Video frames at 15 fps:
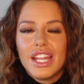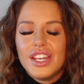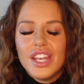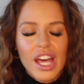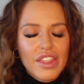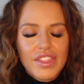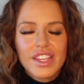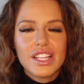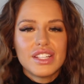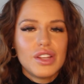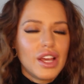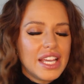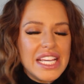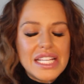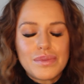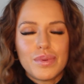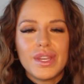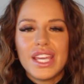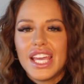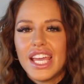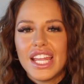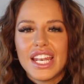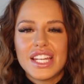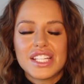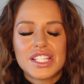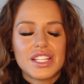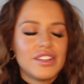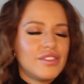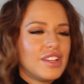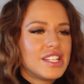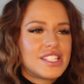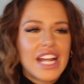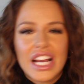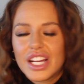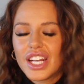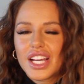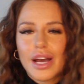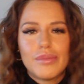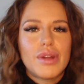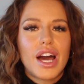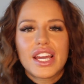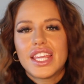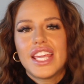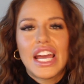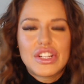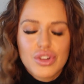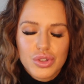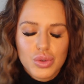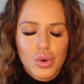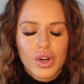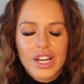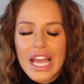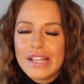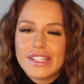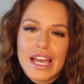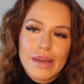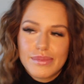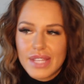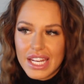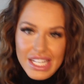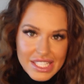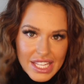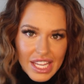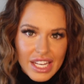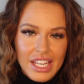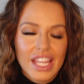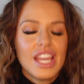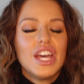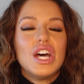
Nothing, ESPN is not gonna come knocking at your door 9 times out of 10.